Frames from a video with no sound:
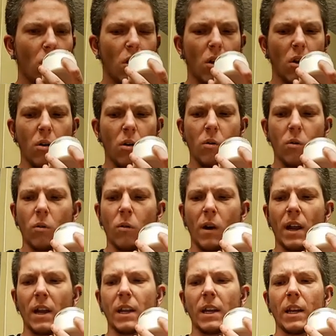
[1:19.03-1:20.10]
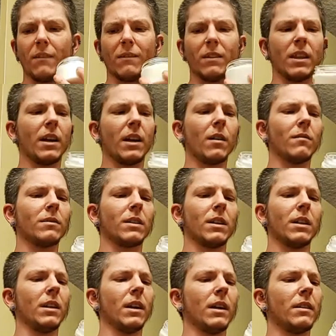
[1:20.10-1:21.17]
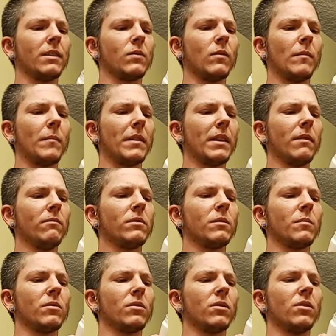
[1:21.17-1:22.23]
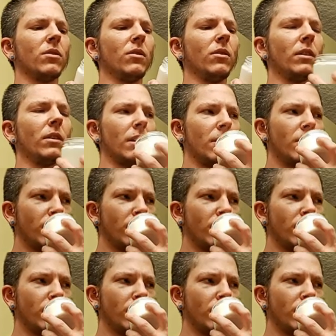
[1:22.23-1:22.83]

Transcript: Oh, I didn't even think I was going to like this one, but that one smells good.